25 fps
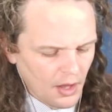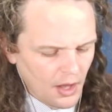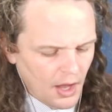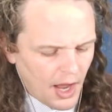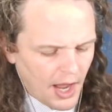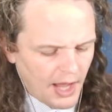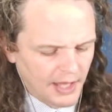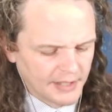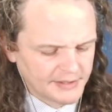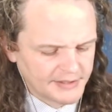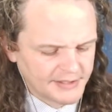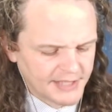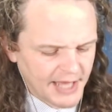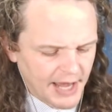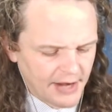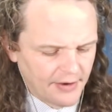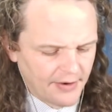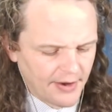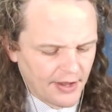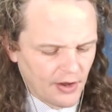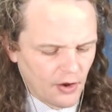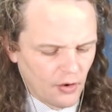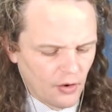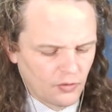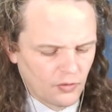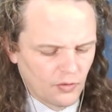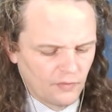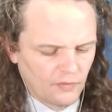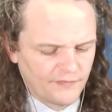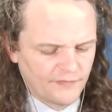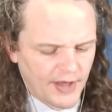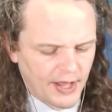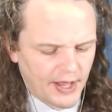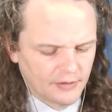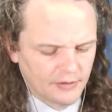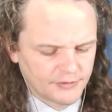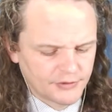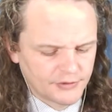On Saturday, Hochul
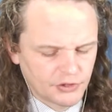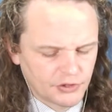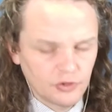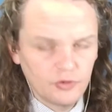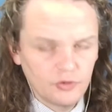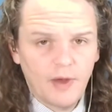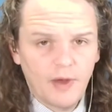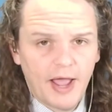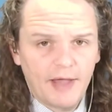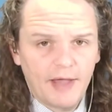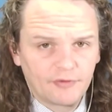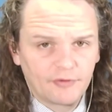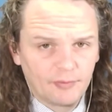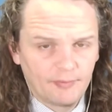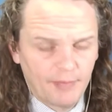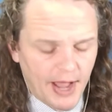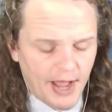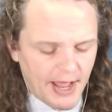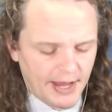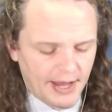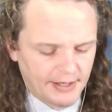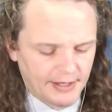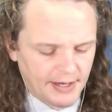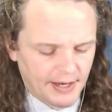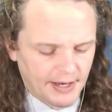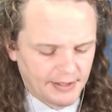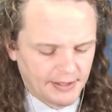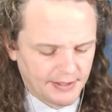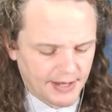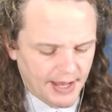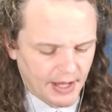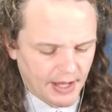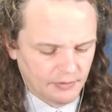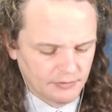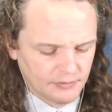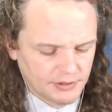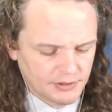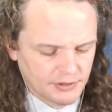followed suit after Biden had
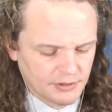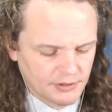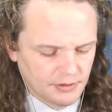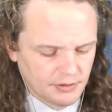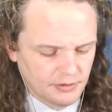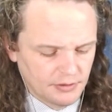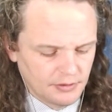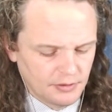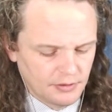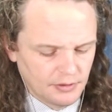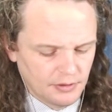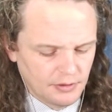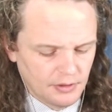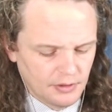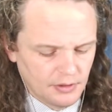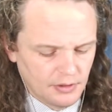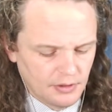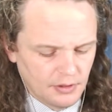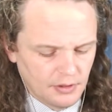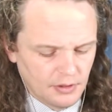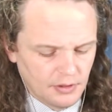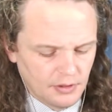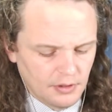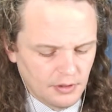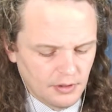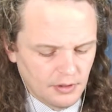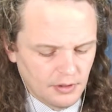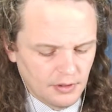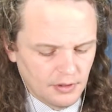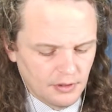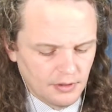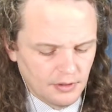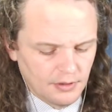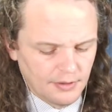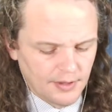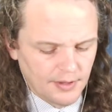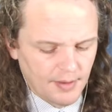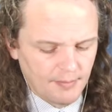announced
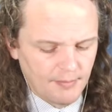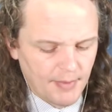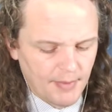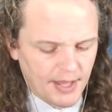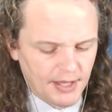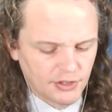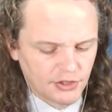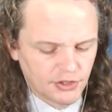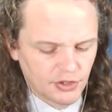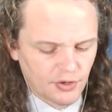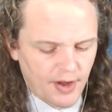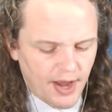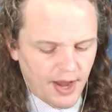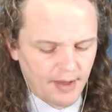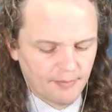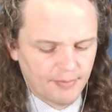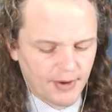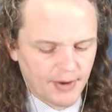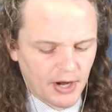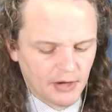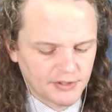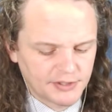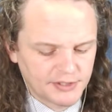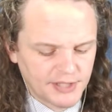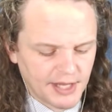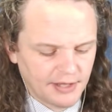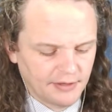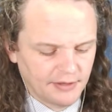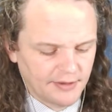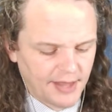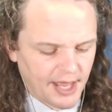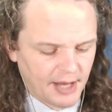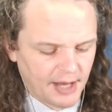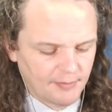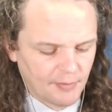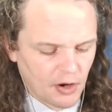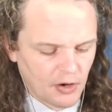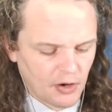that major Empire State
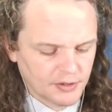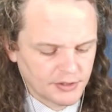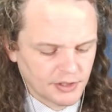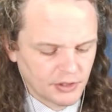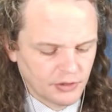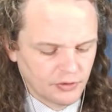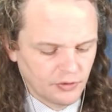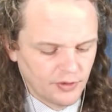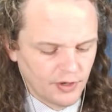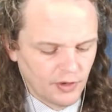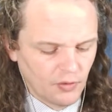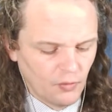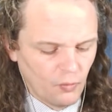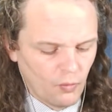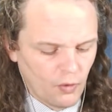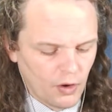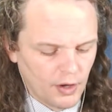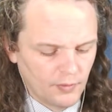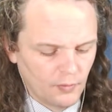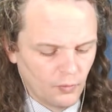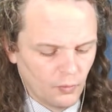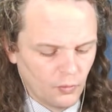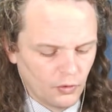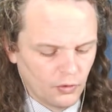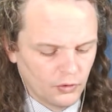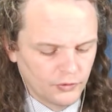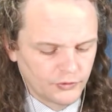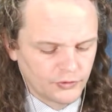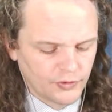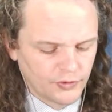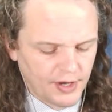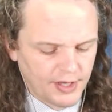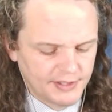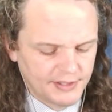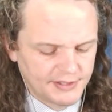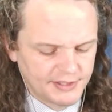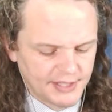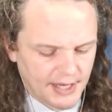landmarks, including One World
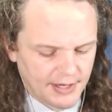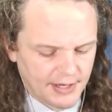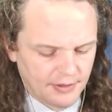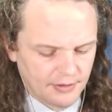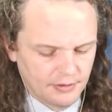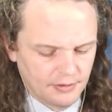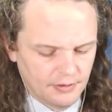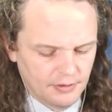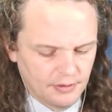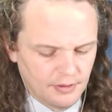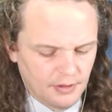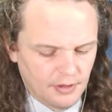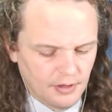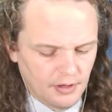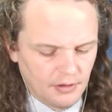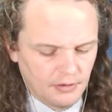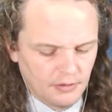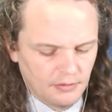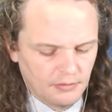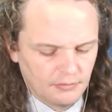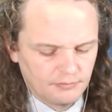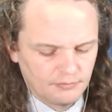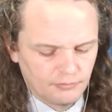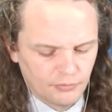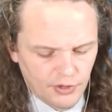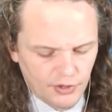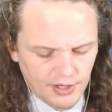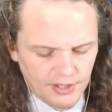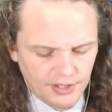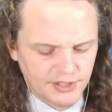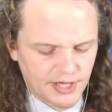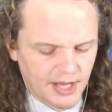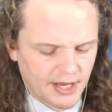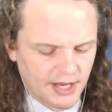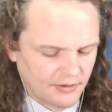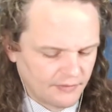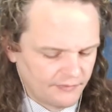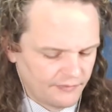Trade Center, Bridge,
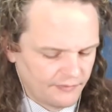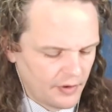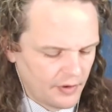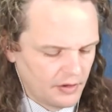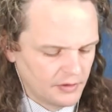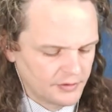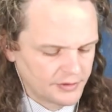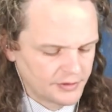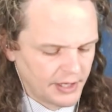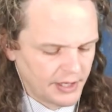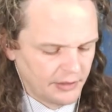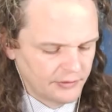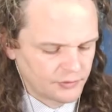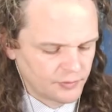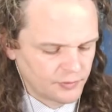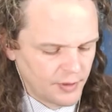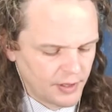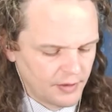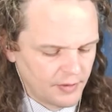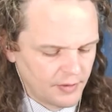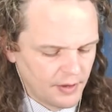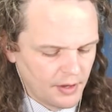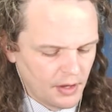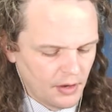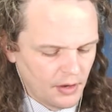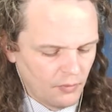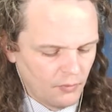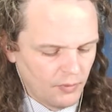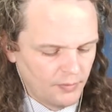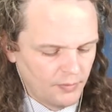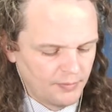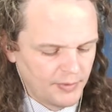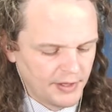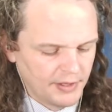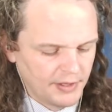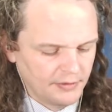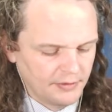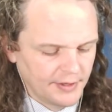Niagara Falls, elsewhere,
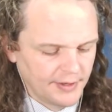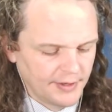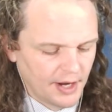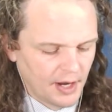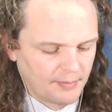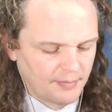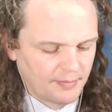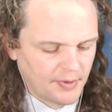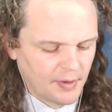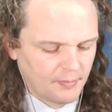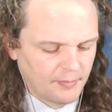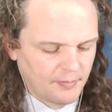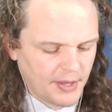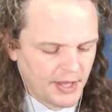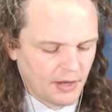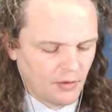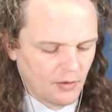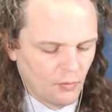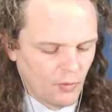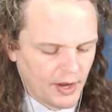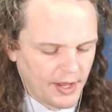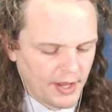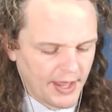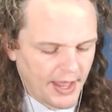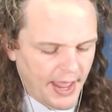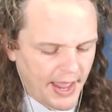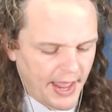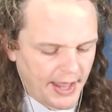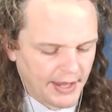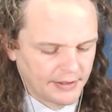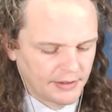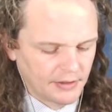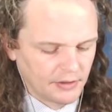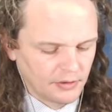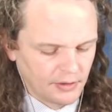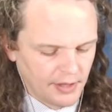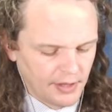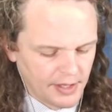would be lit up pink, white,
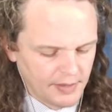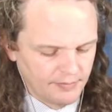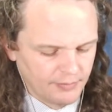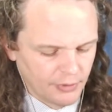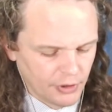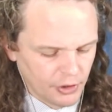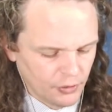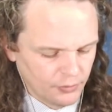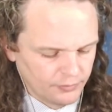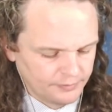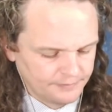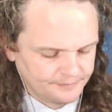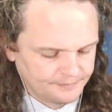and light blue.